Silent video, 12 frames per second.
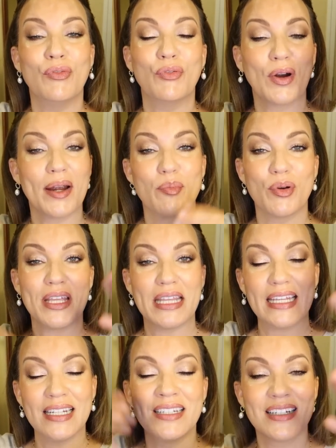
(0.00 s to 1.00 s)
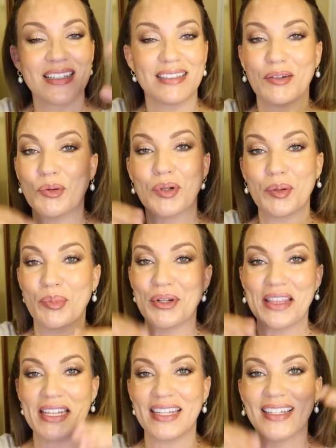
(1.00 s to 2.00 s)
before I breathe in because I don't want to
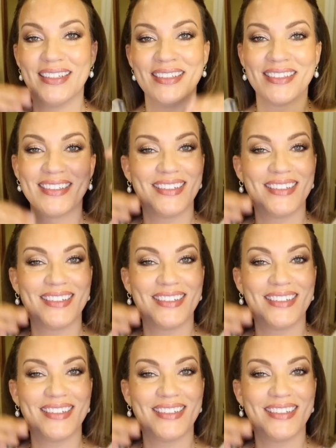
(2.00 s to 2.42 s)
breathe it in.